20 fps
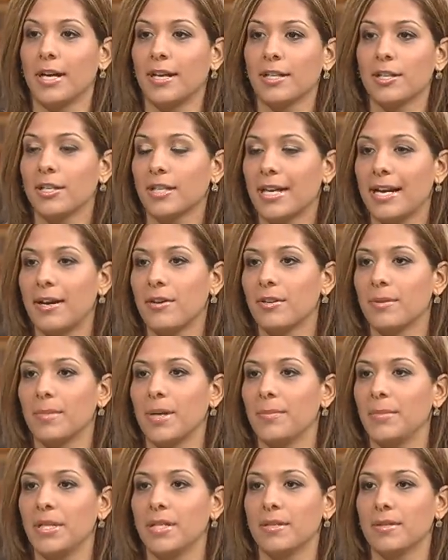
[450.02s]
I couldn't count them. I
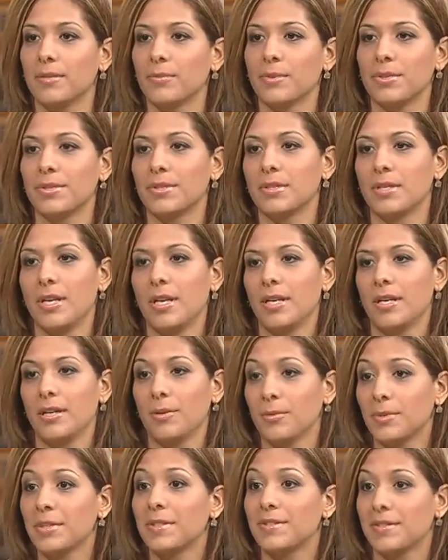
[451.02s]
mean, it was it
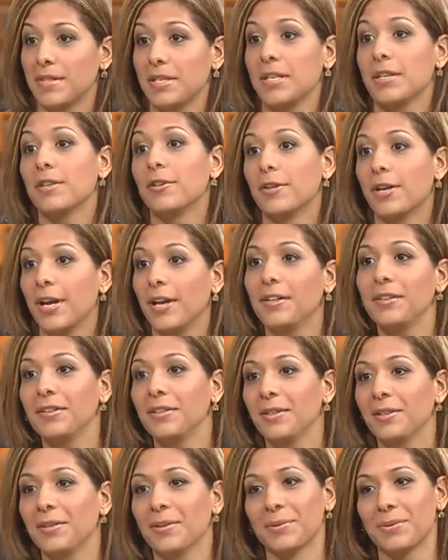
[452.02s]
was it's the internet,
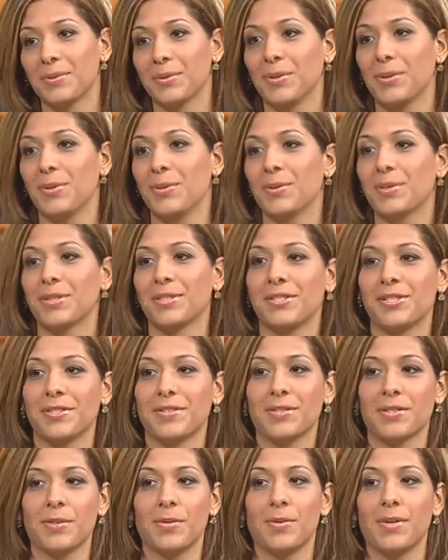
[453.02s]
you know, so you could
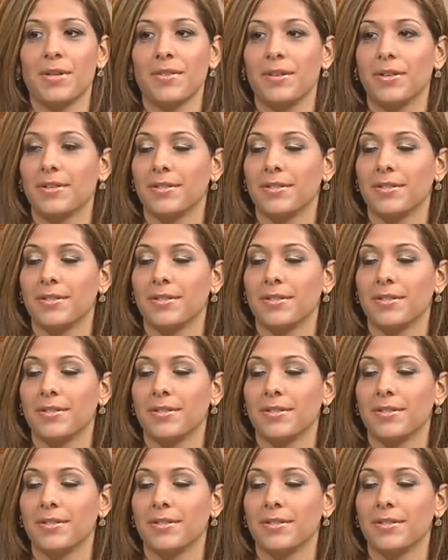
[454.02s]
just go on you there.